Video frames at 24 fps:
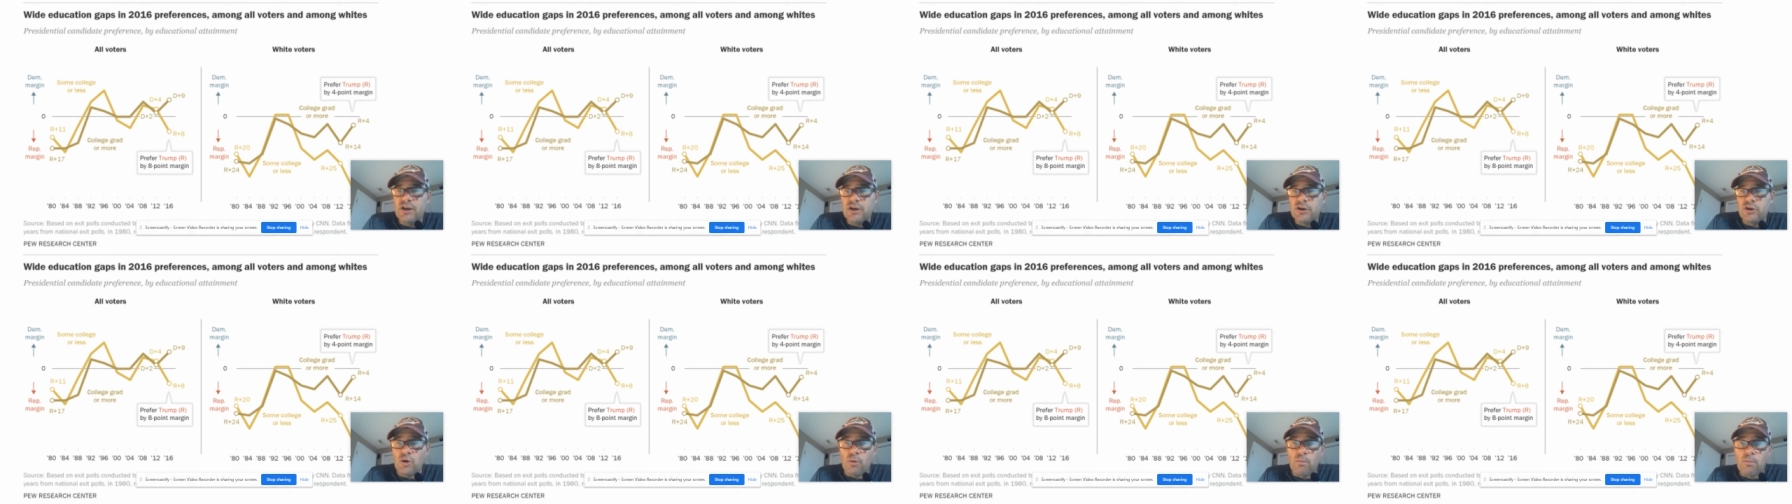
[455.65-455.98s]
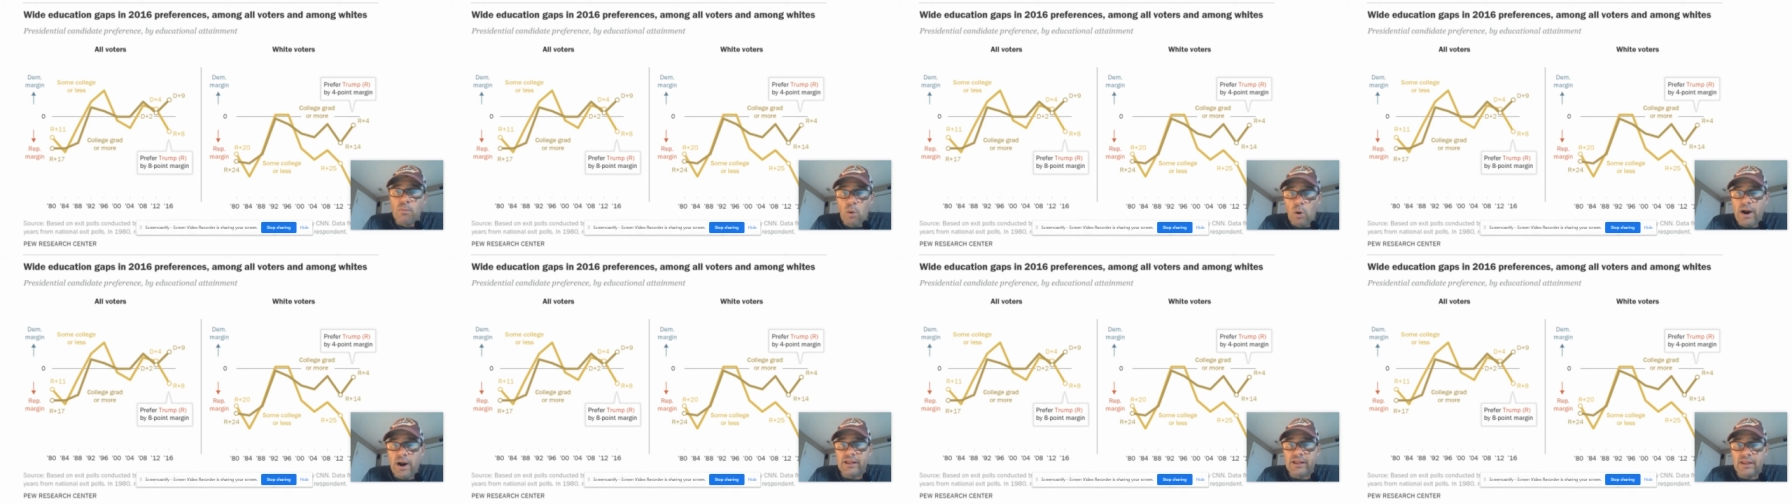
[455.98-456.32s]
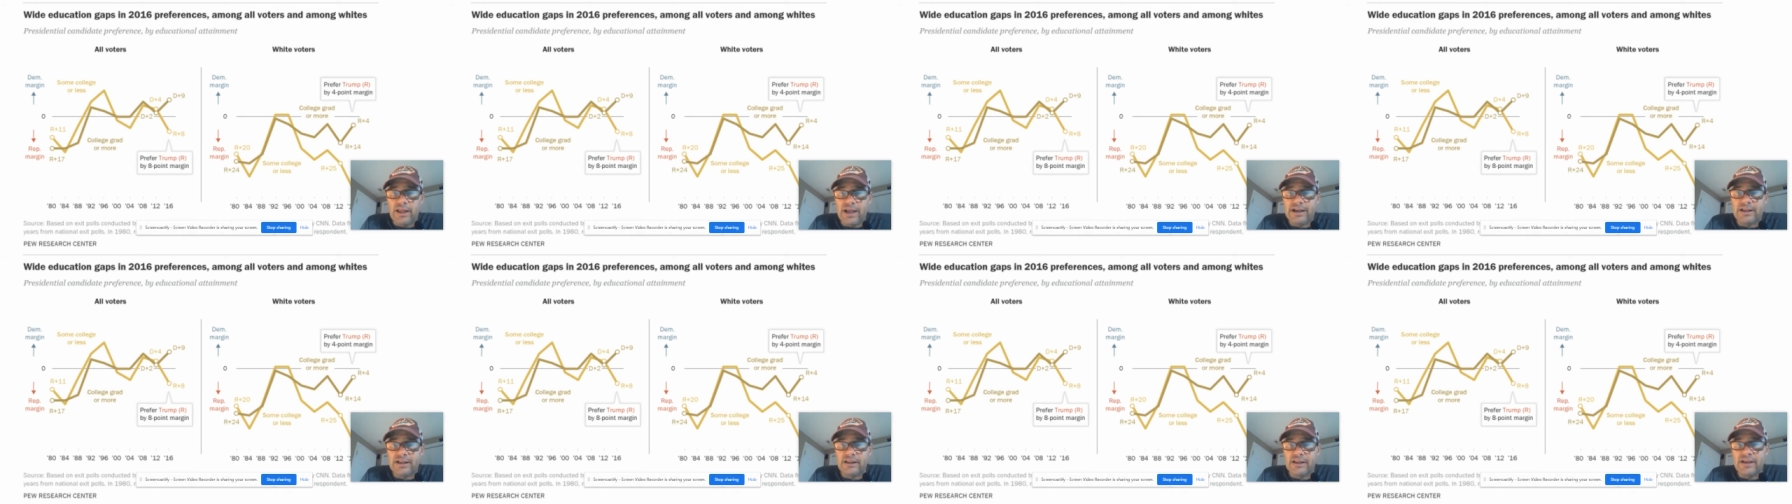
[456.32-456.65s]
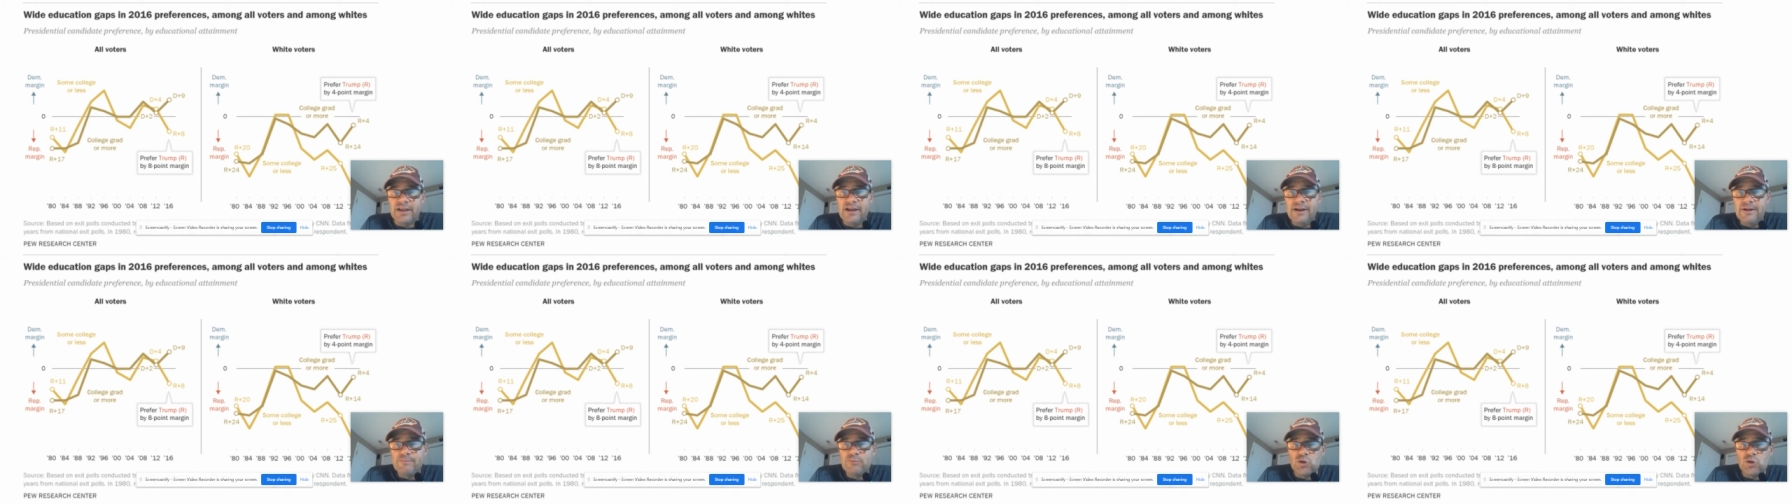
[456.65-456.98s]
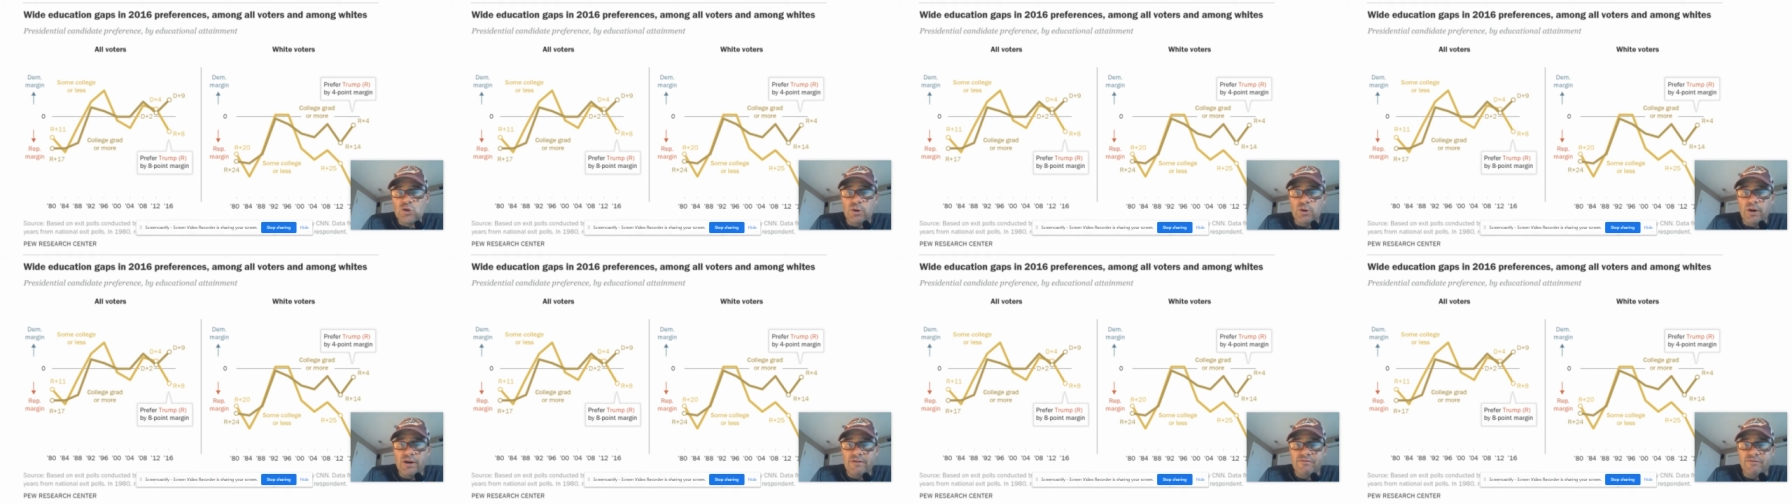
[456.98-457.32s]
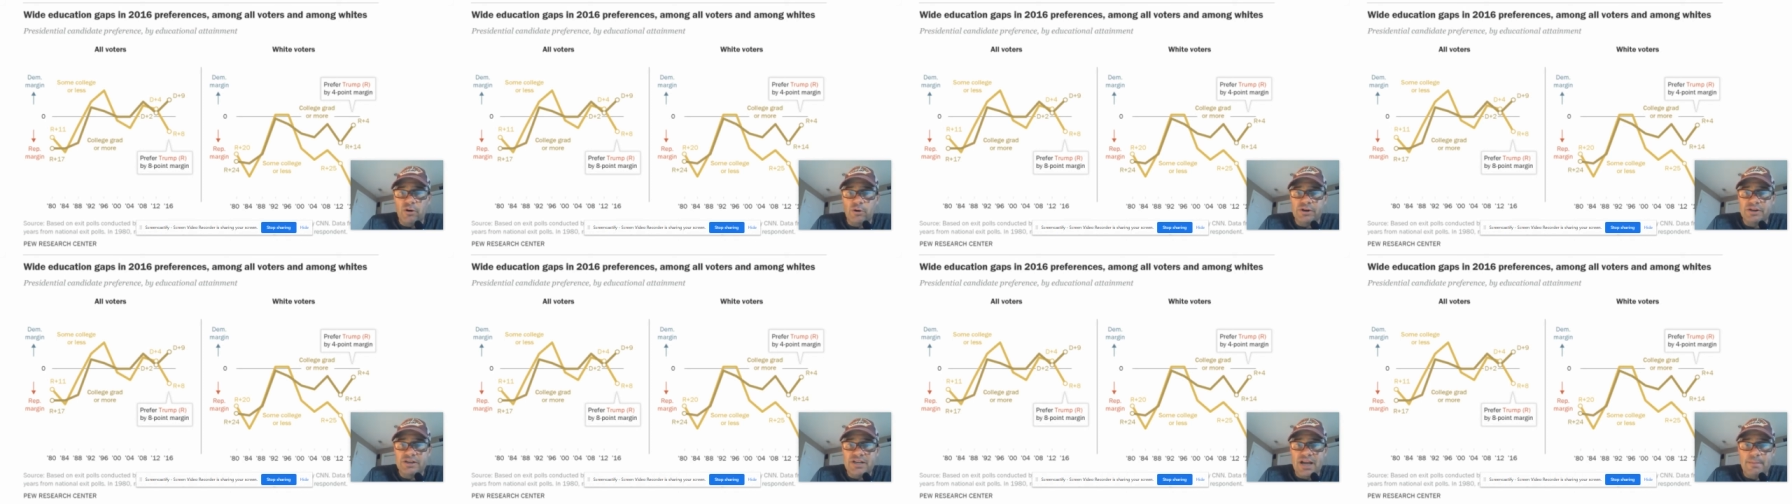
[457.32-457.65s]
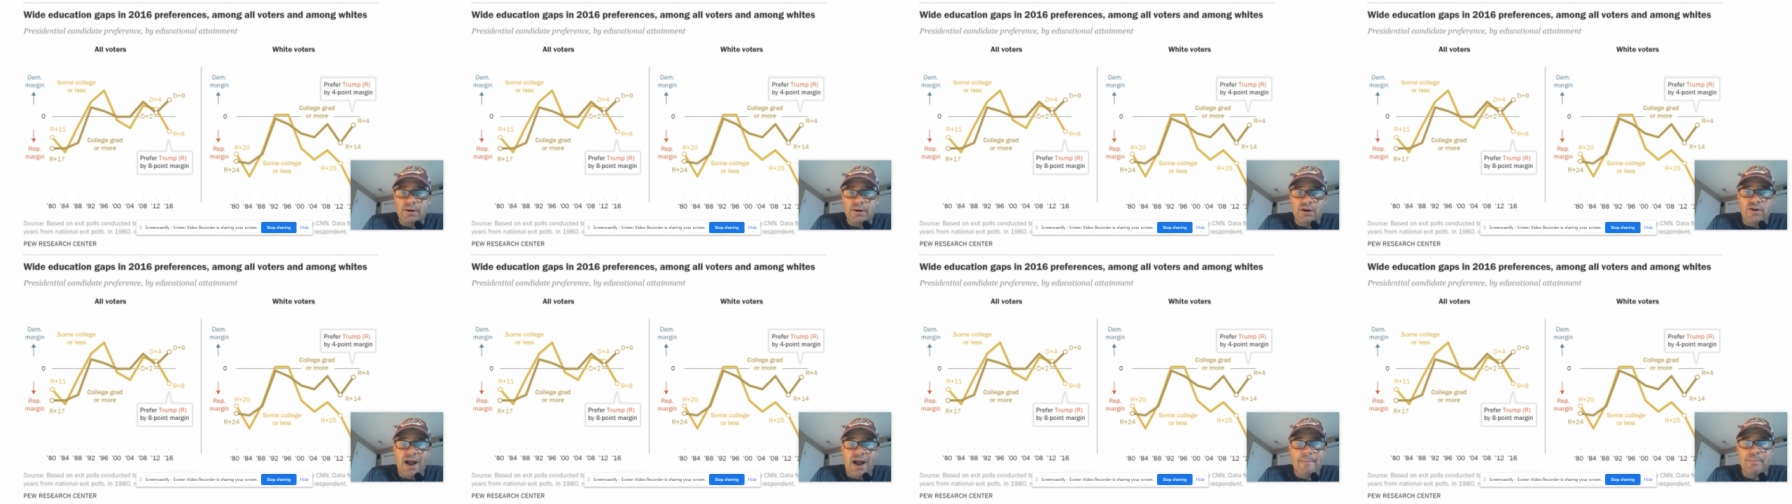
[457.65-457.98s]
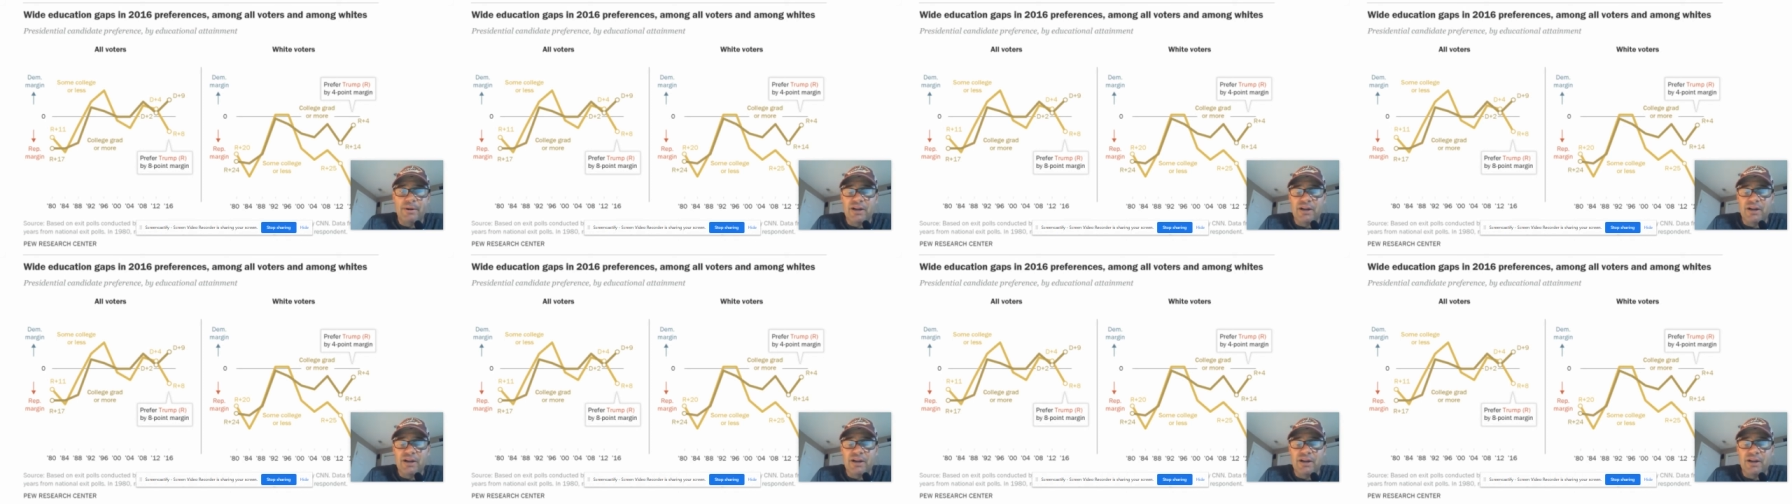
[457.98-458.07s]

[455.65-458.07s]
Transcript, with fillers: you're more likely to have voted Democrat.